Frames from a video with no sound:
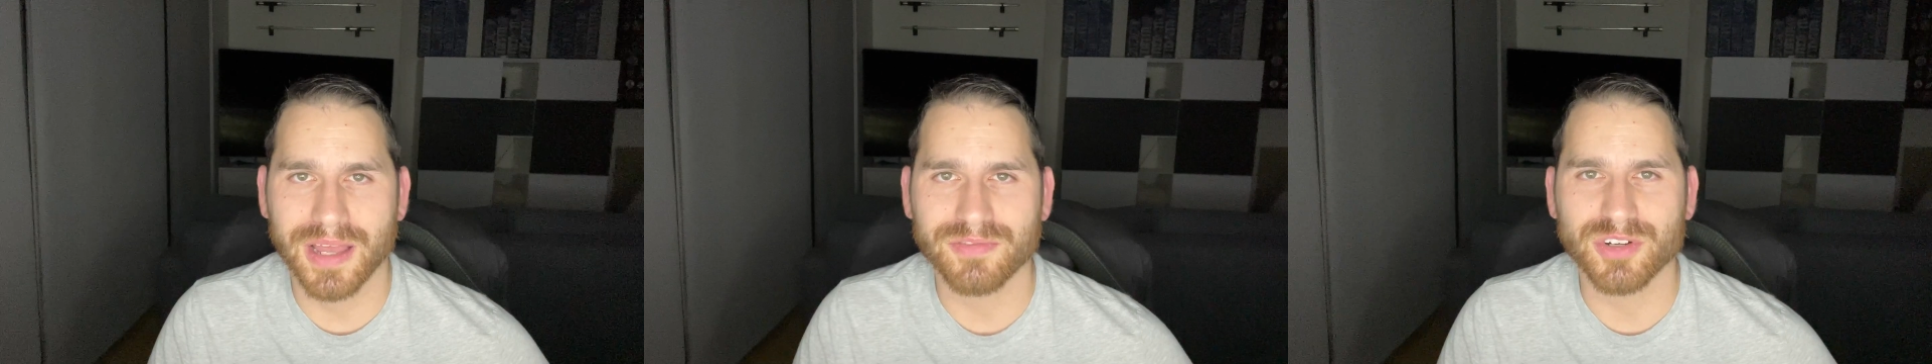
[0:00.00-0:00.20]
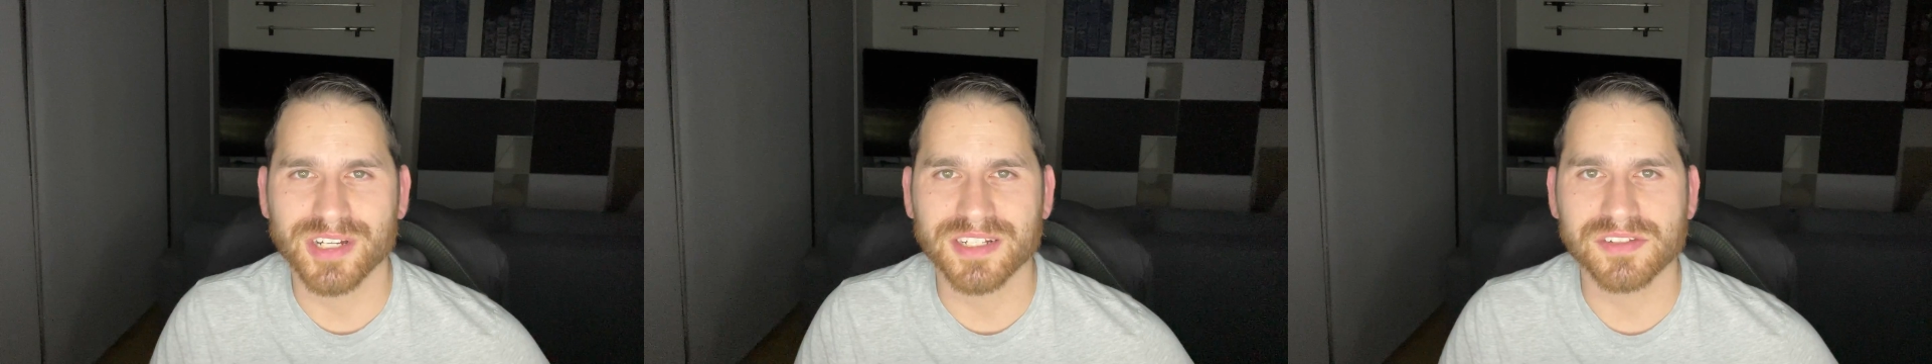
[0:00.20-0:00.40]

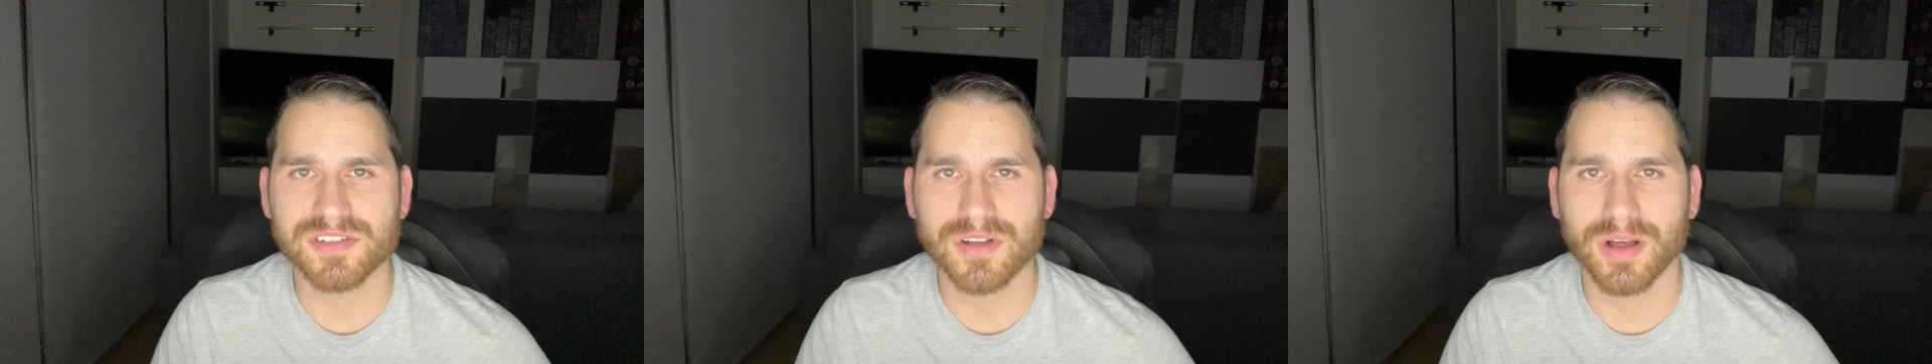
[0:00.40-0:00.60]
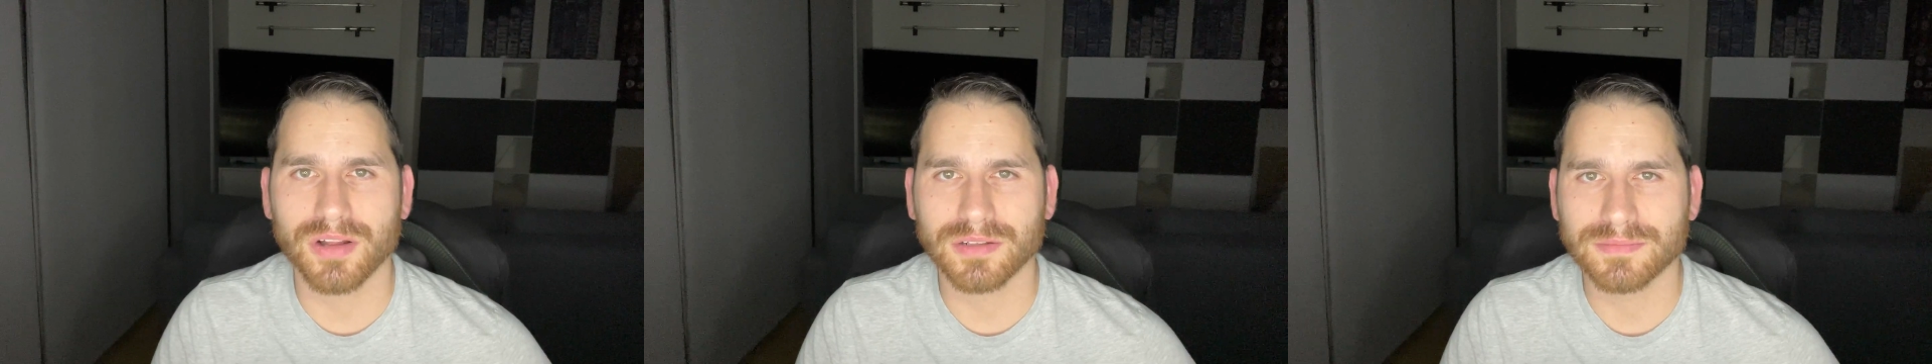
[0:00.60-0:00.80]
after
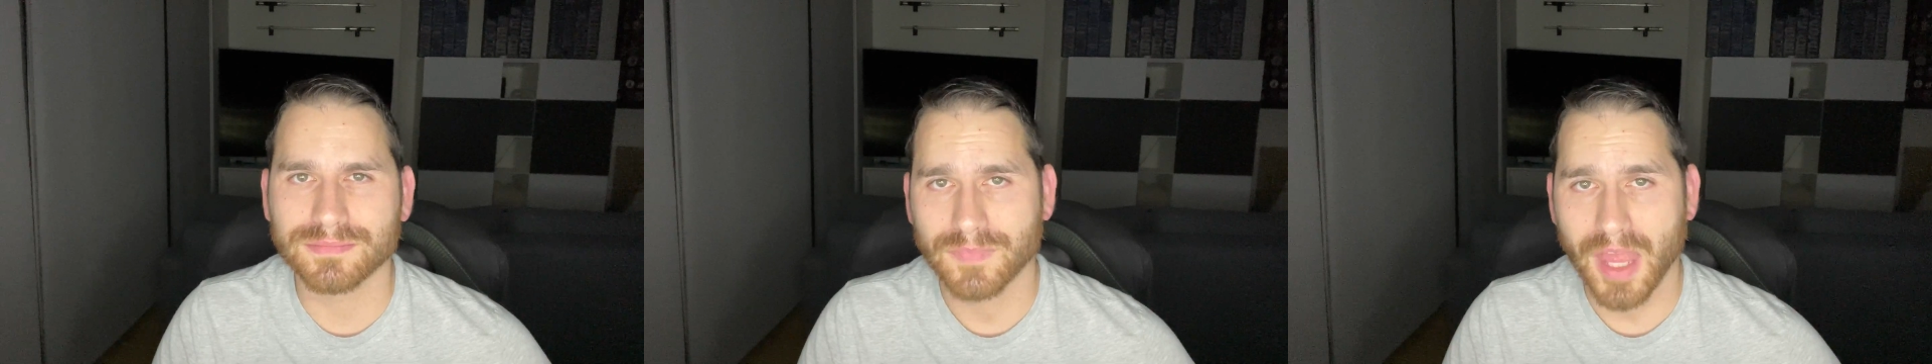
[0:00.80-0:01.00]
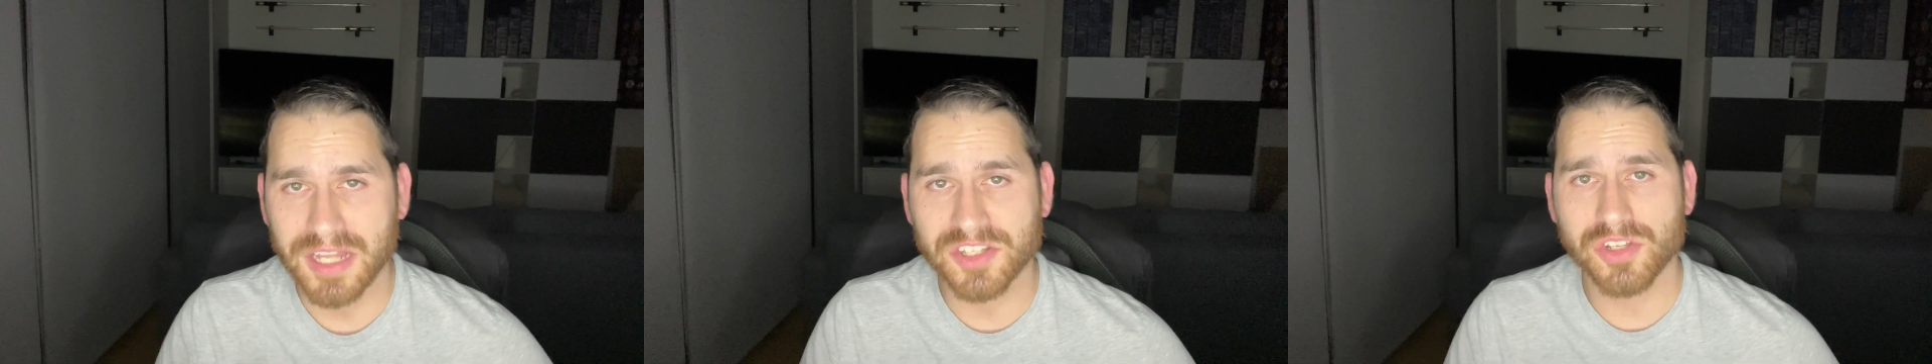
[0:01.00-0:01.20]
install,
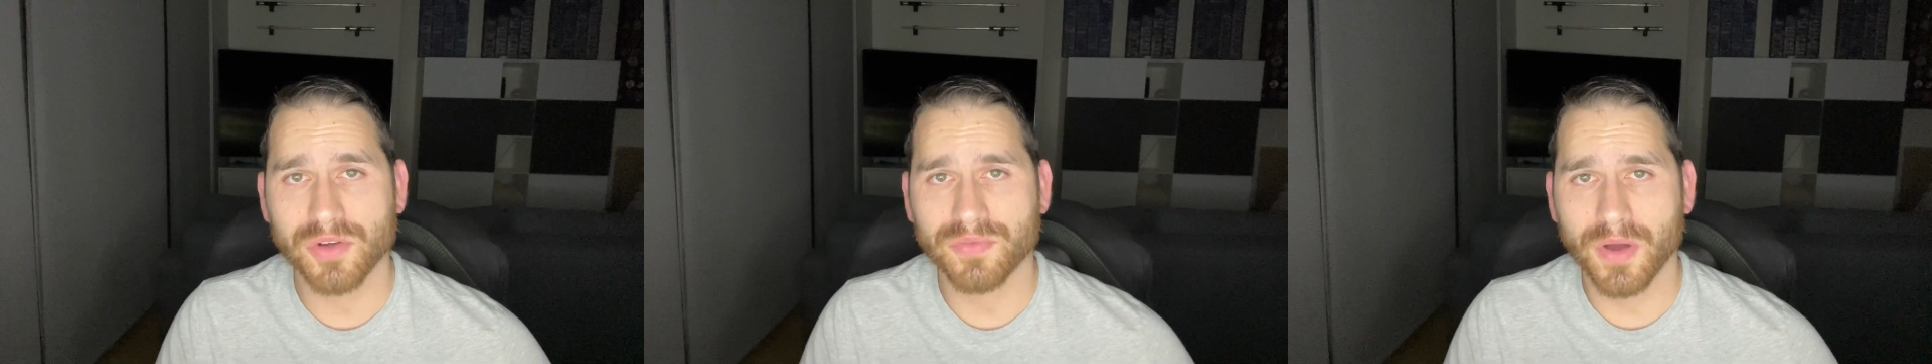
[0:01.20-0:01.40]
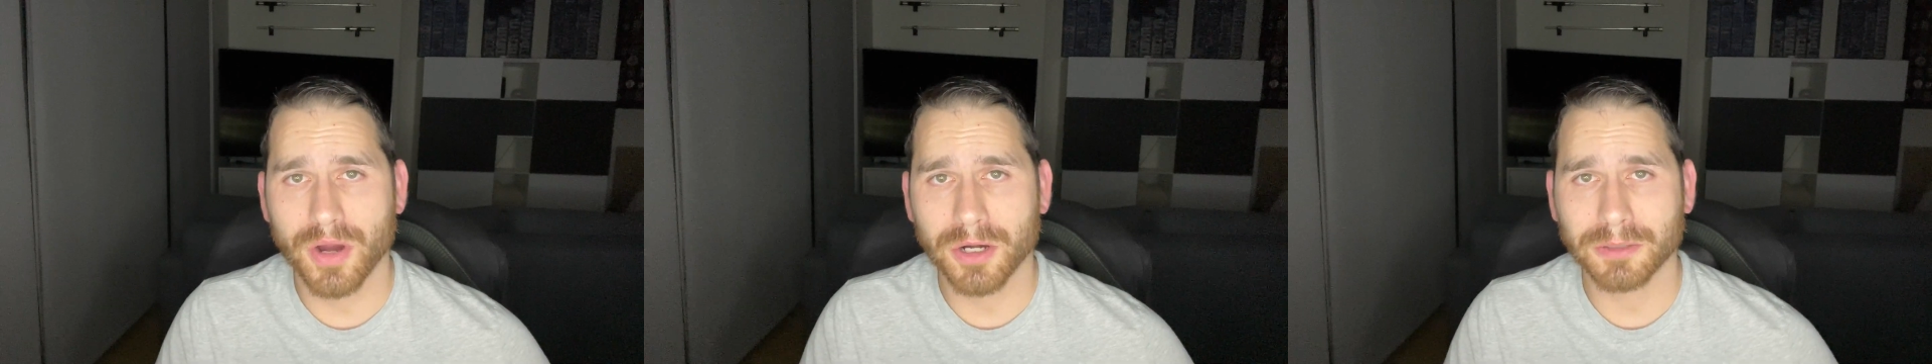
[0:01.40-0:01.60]
and so
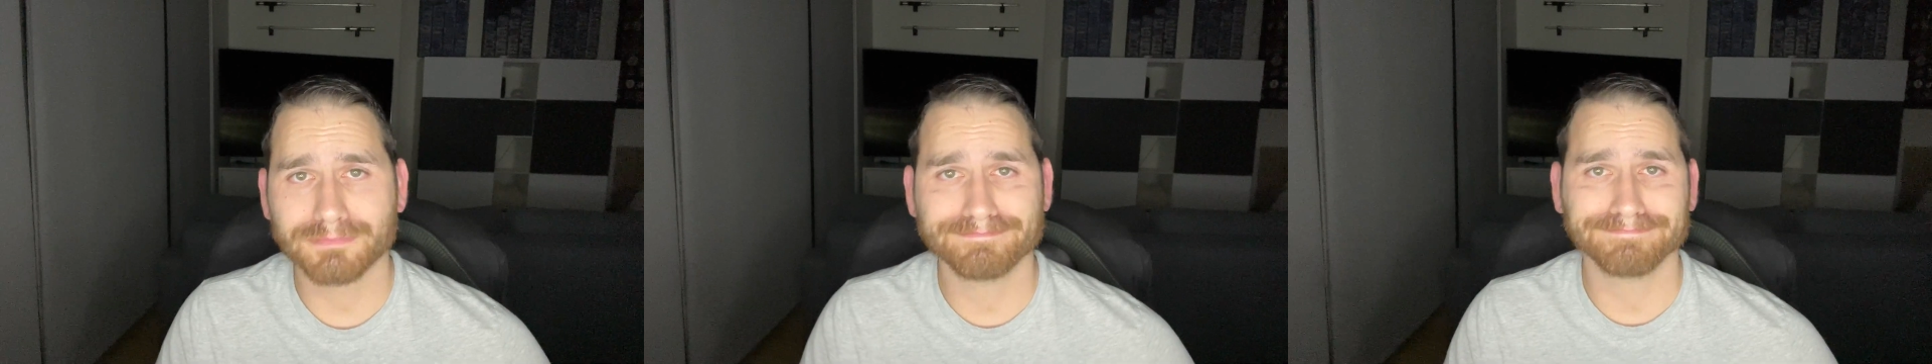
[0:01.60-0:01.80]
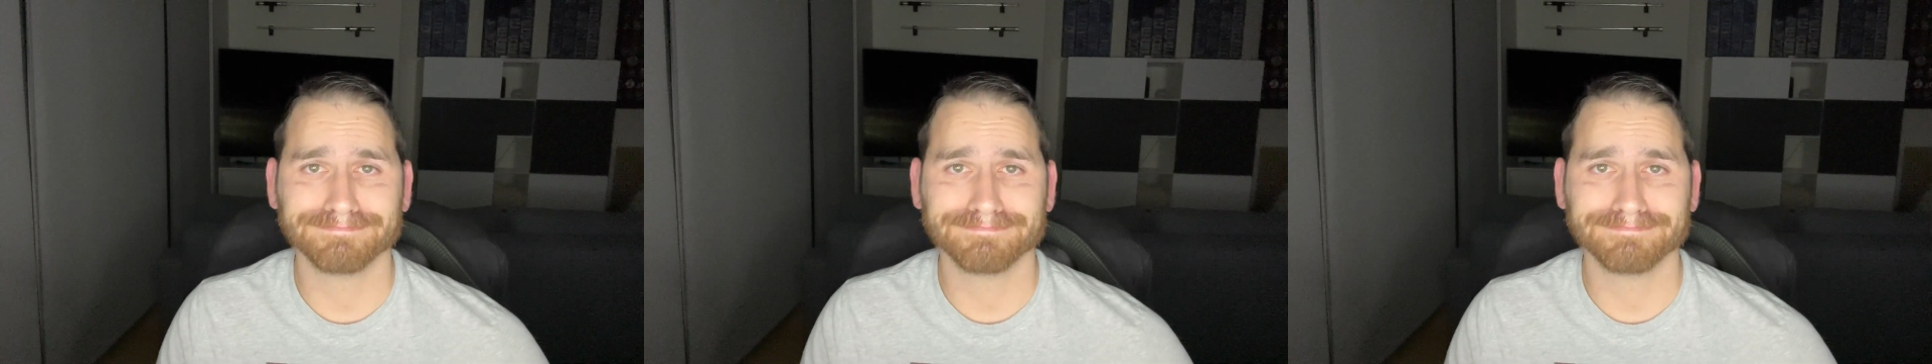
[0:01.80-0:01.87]
far,